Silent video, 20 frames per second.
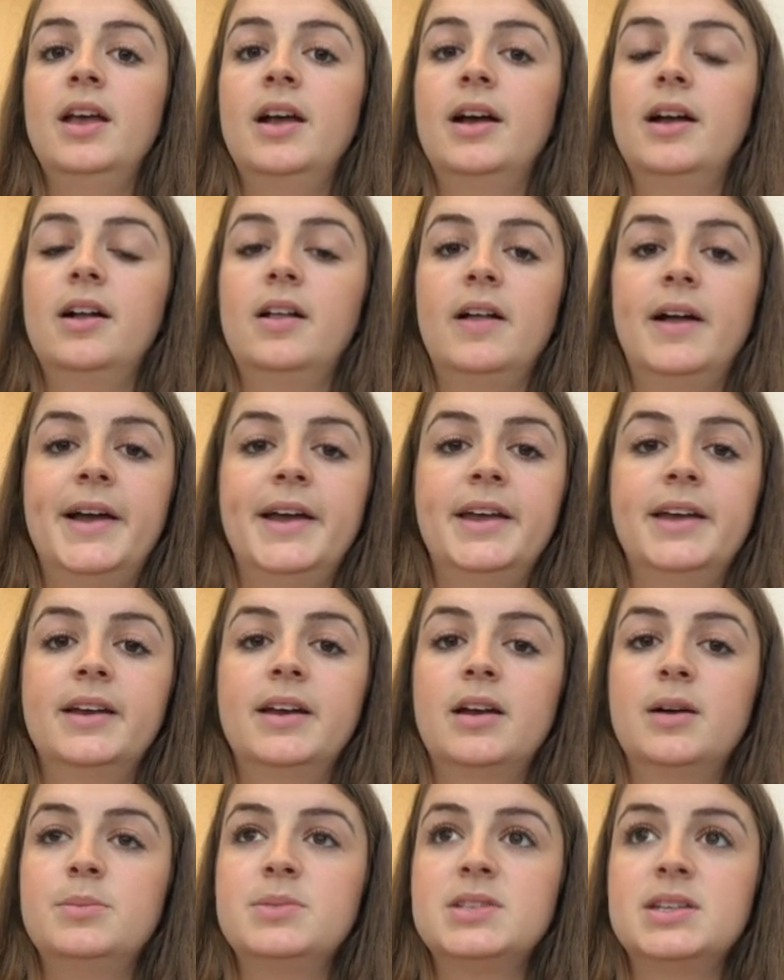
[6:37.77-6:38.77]
a client
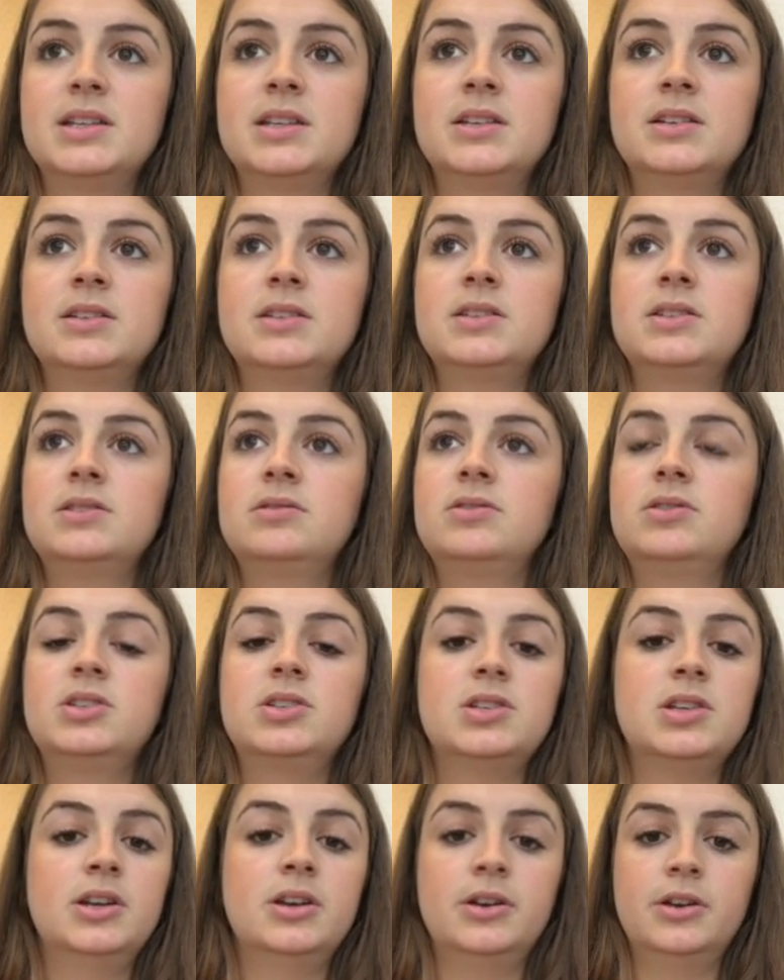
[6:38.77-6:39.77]
comes in
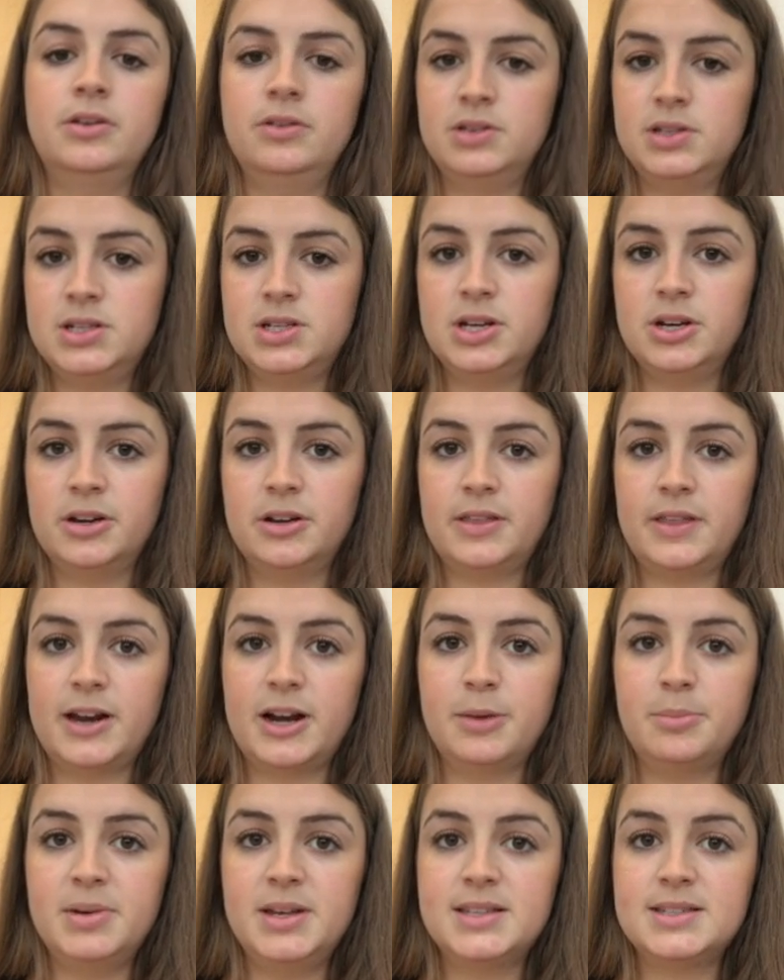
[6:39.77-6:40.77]
to your
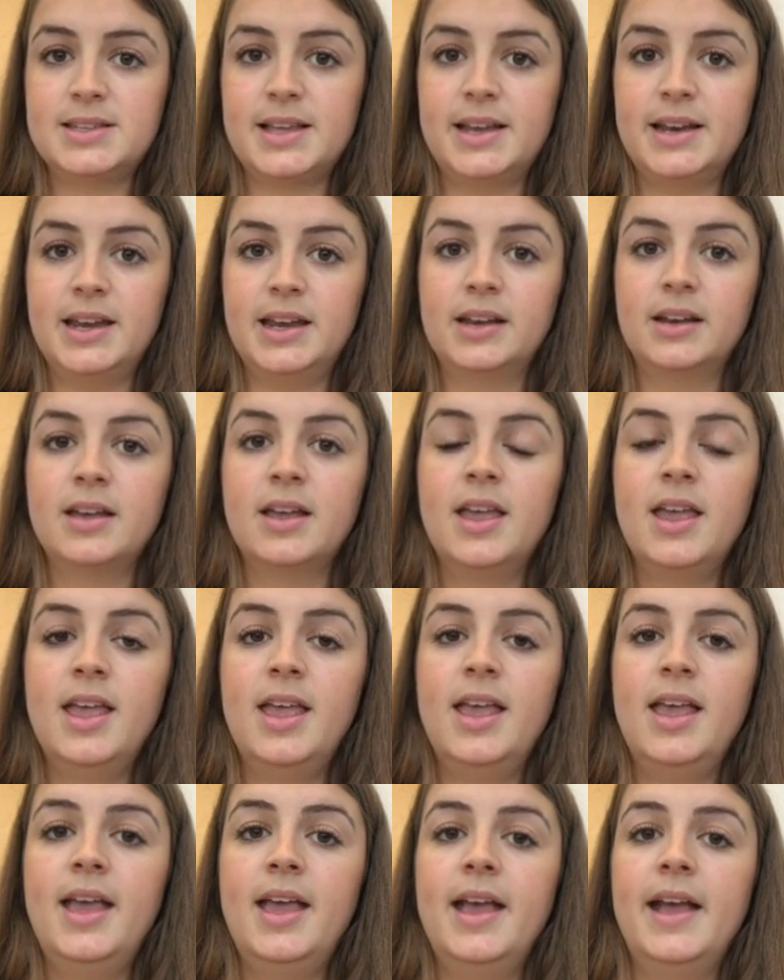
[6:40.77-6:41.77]
therapy setting.
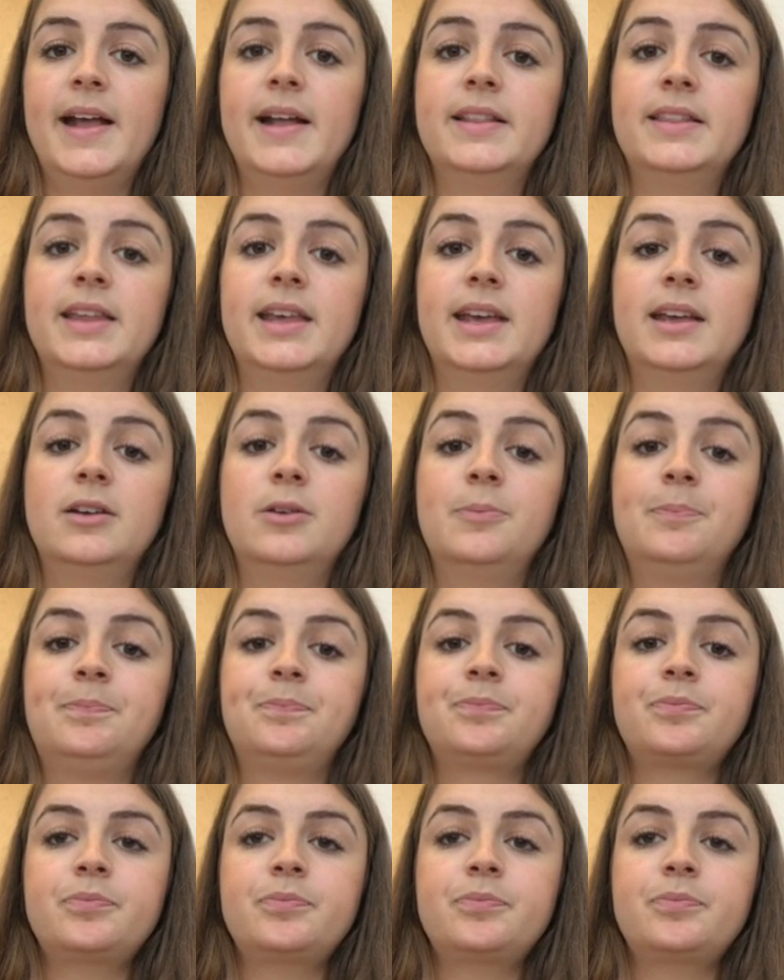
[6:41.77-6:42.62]
And then